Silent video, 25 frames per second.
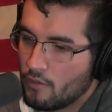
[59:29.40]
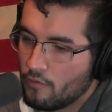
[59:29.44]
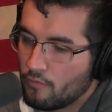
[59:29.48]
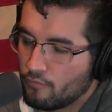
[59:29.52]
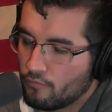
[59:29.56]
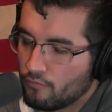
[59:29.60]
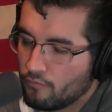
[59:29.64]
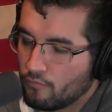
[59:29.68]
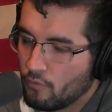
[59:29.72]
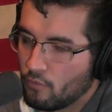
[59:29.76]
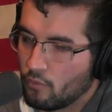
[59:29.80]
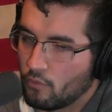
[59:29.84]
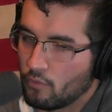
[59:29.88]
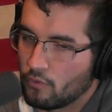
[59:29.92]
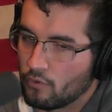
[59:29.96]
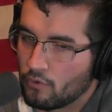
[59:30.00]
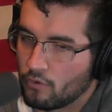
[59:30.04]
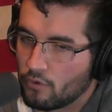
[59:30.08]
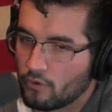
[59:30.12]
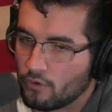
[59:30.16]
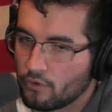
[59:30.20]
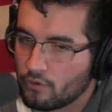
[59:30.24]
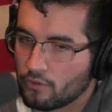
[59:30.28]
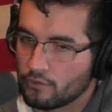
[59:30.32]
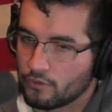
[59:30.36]

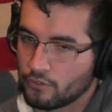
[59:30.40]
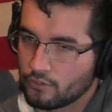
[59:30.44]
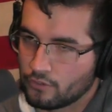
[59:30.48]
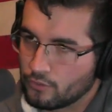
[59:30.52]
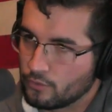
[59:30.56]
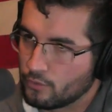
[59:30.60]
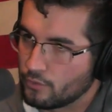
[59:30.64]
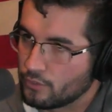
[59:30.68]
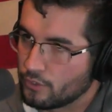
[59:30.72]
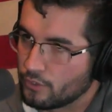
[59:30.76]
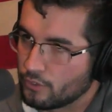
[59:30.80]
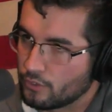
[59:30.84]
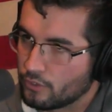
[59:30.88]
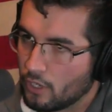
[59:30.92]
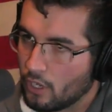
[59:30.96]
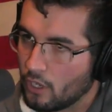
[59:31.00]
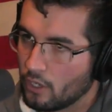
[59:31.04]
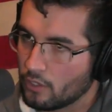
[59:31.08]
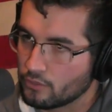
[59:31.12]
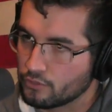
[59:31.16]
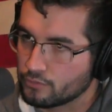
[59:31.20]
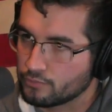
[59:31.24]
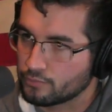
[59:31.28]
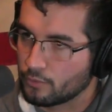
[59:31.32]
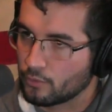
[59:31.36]
for the 2-year
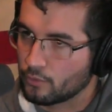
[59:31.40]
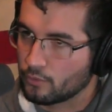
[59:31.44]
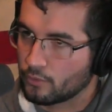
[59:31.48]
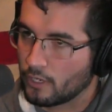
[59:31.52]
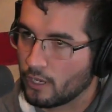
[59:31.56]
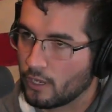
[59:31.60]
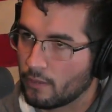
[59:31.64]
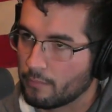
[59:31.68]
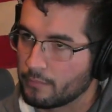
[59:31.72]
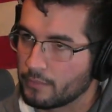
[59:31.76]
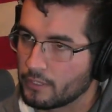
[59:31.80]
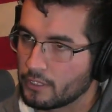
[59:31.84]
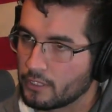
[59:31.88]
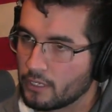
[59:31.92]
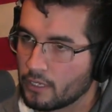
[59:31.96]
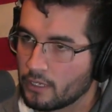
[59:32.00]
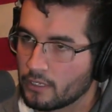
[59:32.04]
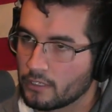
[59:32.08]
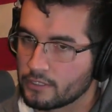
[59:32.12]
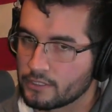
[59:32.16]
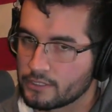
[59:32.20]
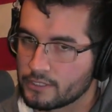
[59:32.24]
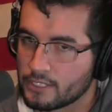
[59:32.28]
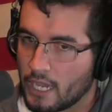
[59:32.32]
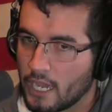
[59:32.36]
college program,
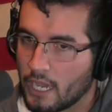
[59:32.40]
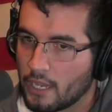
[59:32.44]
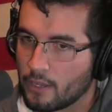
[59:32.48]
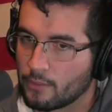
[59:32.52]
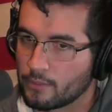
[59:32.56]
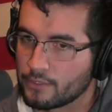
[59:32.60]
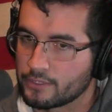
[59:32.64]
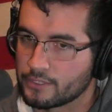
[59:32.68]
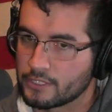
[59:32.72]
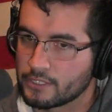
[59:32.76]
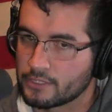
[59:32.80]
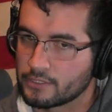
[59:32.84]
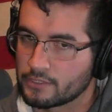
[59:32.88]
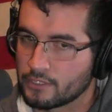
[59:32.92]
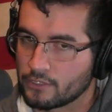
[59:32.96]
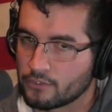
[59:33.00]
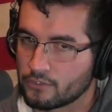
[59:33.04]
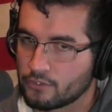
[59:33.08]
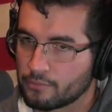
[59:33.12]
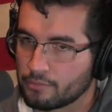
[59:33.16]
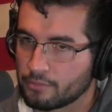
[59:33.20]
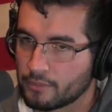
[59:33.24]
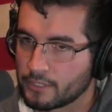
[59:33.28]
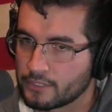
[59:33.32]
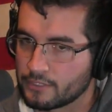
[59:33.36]
because I was in such
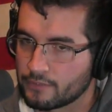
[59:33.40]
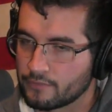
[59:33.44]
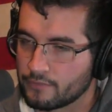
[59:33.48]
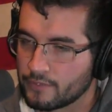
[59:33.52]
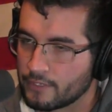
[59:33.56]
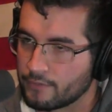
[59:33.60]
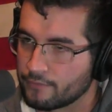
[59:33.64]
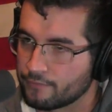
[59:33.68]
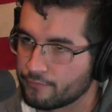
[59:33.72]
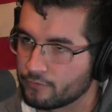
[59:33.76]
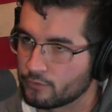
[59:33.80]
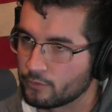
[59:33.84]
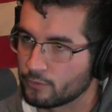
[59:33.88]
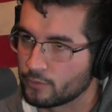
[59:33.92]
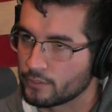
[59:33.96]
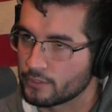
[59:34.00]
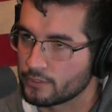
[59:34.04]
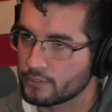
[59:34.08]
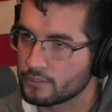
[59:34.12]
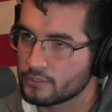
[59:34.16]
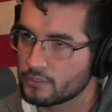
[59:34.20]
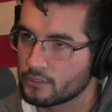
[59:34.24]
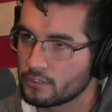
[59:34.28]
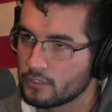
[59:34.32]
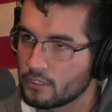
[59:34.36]
a place of
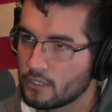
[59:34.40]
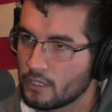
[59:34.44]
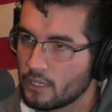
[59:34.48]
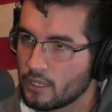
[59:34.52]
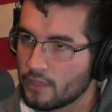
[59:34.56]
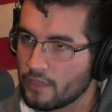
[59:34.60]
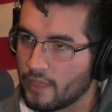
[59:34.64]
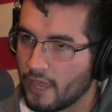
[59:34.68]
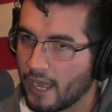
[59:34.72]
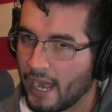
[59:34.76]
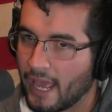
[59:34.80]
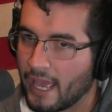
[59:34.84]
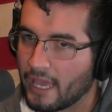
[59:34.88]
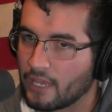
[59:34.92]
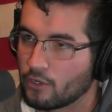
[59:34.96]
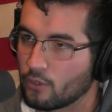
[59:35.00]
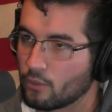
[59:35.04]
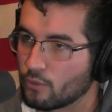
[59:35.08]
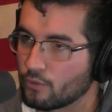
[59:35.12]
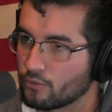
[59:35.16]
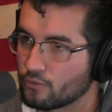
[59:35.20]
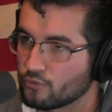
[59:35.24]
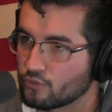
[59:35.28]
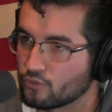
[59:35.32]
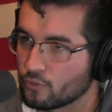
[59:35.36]
influence that I had no
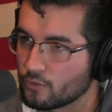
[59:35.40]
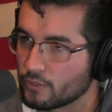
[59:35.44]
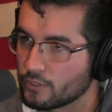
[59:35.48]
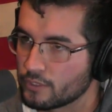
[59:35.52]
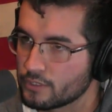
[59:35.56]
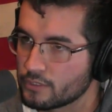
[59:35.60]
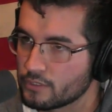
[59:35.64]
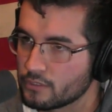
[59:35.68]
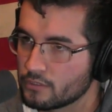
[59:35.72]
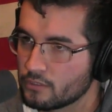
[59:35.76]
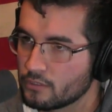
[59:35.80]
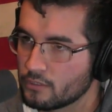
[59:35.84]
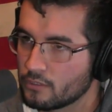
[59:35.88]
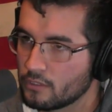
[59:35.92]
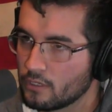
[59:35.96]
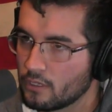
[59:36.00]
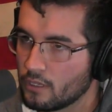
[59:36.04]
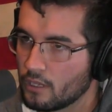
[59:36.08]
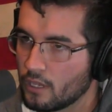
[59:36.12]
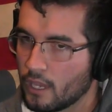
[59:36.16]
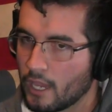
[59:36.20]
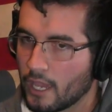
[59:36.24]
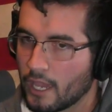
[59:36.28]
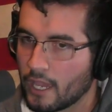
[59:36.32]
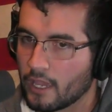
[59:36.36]
other choice.
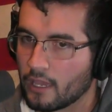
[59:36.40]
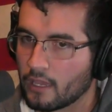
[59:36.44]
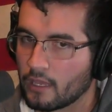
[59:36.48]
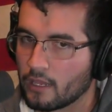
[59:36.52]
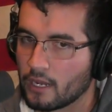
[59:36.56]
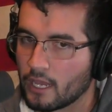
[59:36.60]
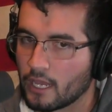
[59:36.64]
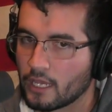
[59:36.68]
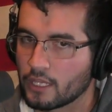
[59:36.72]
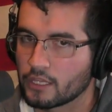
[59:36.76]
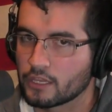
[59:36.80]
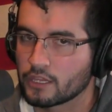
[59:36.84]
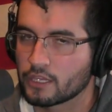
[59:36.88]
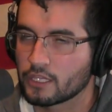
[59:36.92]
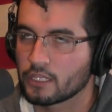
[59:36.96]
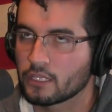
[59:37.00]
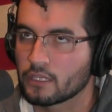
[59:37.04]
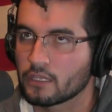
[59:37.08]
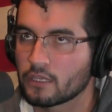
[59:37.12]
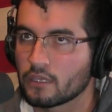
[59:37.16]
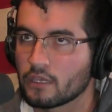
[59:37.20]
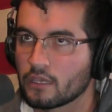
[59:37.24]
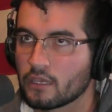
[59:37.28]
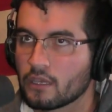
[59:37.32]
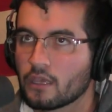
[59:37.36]
And I
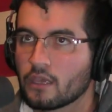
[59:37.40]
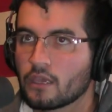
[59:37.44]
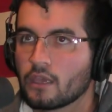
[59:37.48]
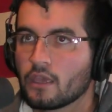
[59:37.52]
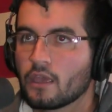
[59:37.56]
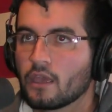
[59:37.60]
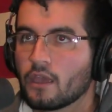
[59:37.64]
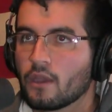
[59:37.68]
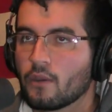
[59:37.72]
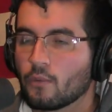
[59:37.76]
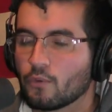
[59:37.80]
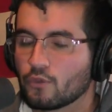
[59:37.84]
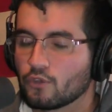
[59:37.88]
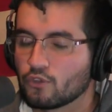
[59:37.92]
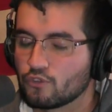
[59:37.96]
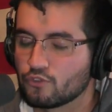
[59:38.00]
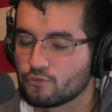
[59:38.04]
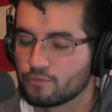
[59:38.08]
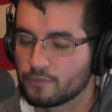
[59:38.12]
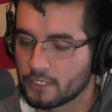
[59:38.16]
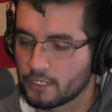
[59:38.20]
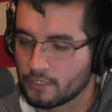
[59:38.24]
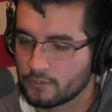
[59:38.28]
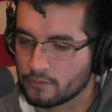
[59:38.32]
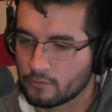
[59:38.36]
think when you
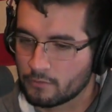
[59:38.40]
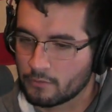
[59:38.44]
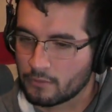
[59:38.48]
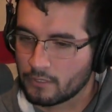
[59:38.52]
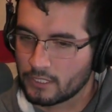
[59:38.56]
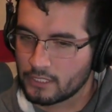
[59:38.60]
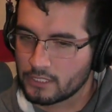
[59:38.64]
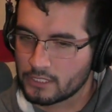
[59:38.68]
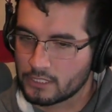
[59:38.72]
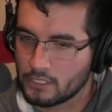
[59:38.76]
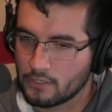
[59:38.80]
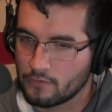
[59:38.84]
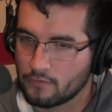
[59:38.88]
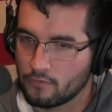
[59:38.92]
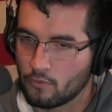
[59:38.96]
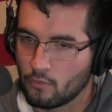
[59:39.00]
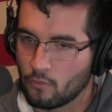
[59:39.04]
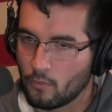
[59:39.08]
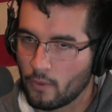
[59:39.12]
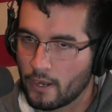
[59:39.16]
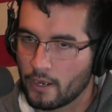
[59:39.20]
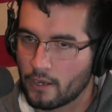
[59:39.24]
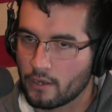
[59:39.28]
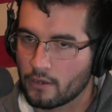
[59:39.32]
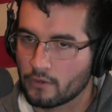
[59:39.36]
speak of something like
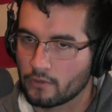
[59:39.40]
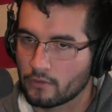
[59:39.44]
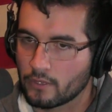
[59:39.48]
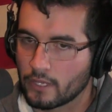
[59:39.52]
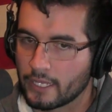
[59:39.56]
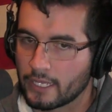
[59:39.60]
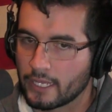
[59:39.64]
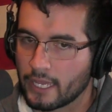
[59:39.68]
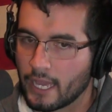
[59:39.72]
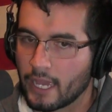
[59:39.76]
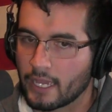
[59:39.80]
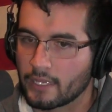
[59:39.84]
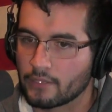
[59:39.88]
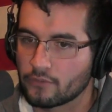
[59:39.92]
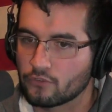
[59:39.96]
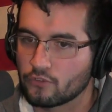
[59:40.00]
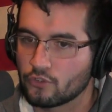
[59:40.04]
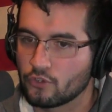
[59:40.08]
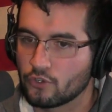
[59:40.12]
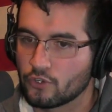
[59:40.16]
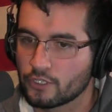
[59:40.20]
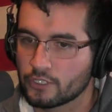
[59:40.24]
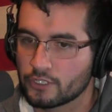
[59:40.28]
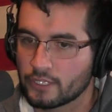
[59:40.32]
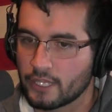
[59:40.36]
self-aware, like I
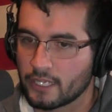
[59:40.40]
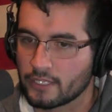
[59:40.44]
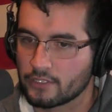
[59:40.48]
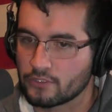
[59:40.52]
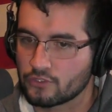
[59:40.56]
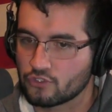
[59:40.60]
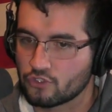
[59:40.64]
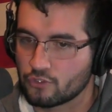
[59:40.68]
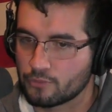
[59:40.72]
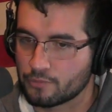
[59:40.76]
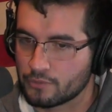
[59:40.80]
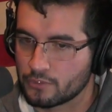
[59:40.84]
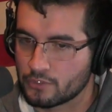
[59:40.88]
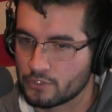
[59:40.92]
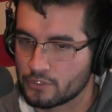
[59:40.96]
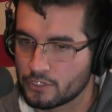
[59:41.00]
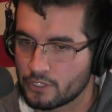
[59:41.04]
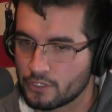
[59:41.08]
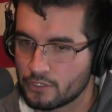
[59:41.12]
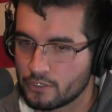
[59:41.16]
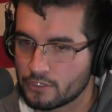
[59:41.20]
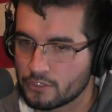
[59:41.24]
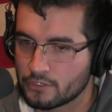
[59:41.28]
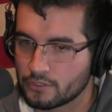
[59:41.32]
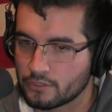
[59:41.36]
took that super
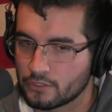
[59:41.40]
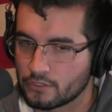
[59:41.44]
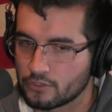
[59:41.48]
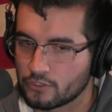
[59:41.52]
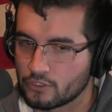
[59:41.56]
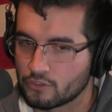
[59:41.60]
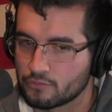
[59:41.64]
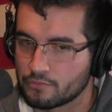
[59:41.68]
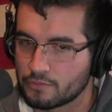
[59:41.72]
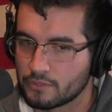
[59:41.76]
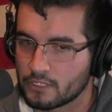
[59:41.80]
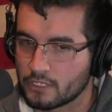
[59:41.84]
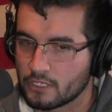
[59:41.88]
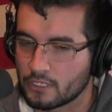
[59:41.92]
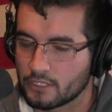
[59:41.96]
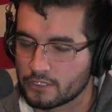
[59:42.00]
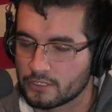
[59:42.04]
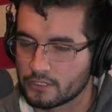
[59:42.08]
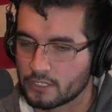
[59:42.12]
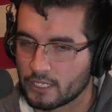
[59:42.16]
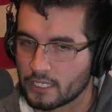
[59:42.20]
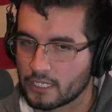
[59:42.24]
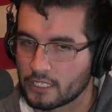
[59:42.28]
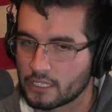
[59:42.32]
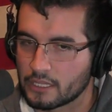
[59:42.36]
seriously just
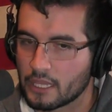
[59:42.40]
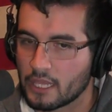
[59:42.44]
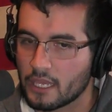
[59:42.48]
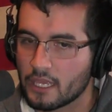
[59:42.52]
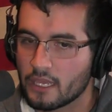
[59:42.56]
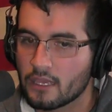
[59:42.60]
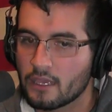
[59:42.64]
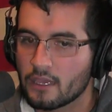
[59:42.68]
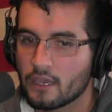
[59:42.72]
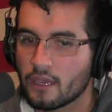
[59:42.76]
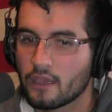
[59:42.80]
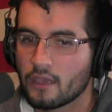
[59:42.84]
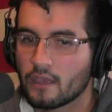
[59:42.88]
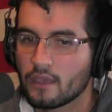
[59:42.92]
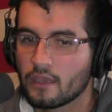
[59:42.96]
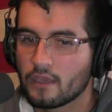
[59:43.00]
because like they